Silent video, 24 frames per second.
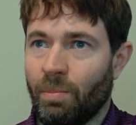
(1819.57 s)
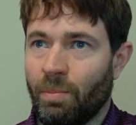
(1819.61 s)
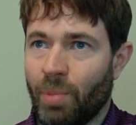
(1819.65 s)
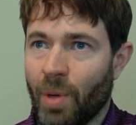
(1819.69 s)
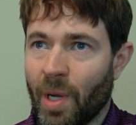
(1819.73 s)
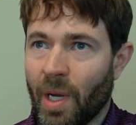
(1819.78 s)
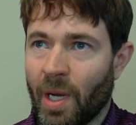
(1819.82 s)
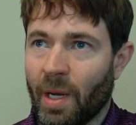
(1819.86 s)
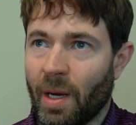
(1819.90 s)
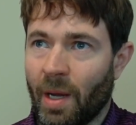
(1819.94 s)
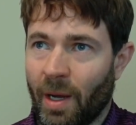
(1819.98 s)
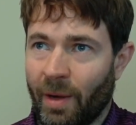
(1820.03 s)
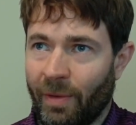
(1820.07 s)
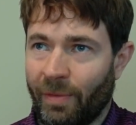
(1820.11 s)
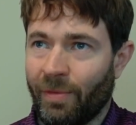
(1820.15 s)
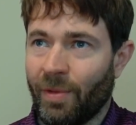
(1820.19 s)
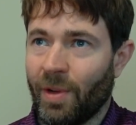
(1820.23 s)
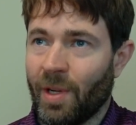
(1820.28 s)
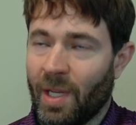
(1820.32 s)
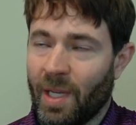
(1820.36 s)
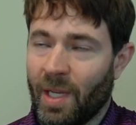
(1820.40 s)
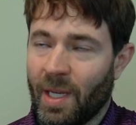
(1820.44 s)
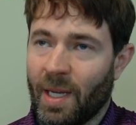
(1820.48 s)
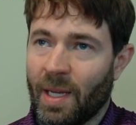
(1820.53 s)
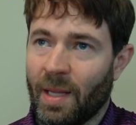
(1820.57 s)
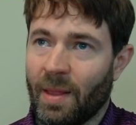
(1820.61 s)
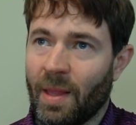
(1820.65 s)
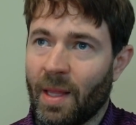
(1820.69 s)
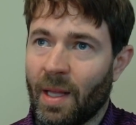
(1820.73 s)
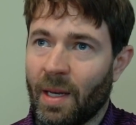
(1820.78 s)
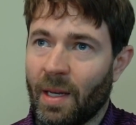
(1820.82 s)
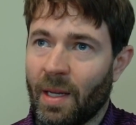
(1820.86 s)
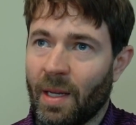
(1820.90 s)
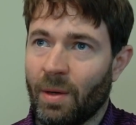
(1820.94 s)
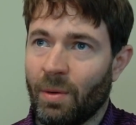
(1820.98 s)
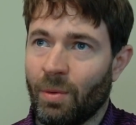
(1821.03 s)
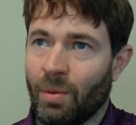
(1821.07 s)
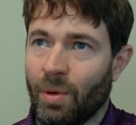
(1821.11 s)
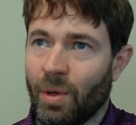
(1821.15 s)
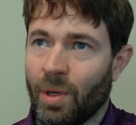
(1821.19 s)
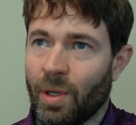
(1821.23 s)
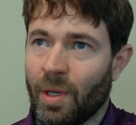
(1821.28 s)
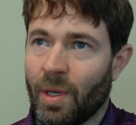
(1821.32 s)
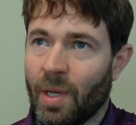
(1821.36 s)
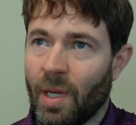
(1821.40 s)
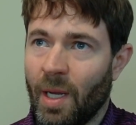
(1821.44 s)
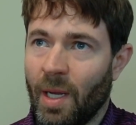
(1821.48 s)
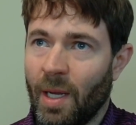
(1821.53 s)
big enough, again, that it
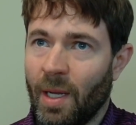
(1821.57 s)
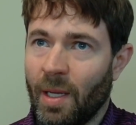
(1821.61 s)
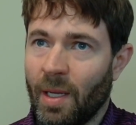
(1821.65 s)
would